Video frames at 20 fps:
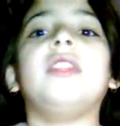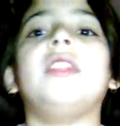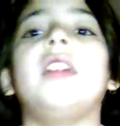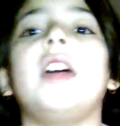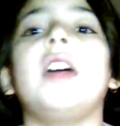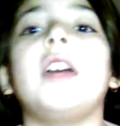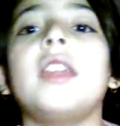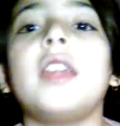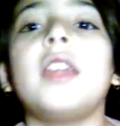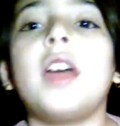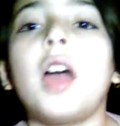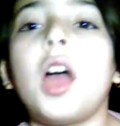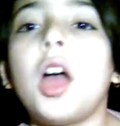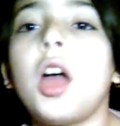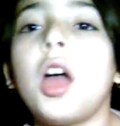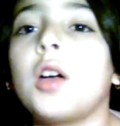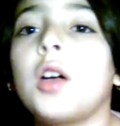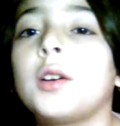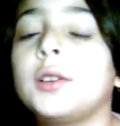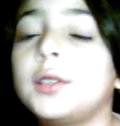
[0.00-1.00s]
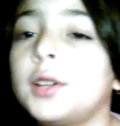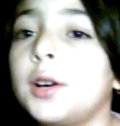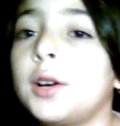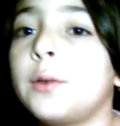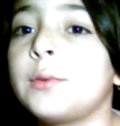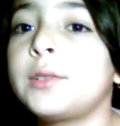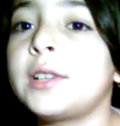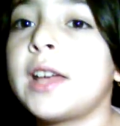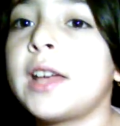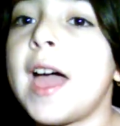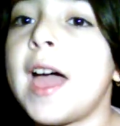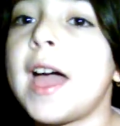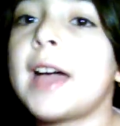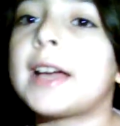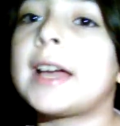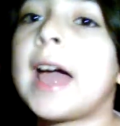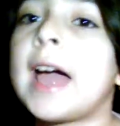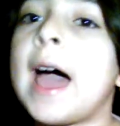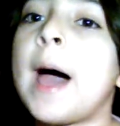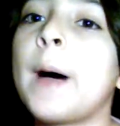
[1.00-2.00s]
then go
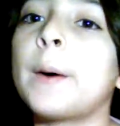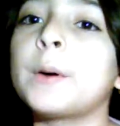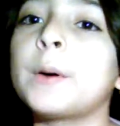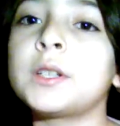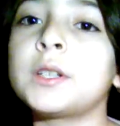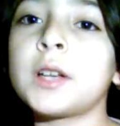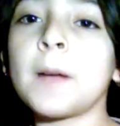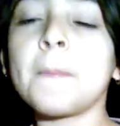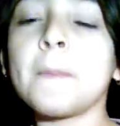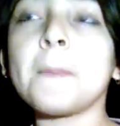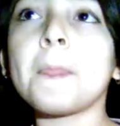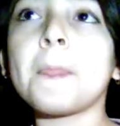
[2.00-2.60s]
check out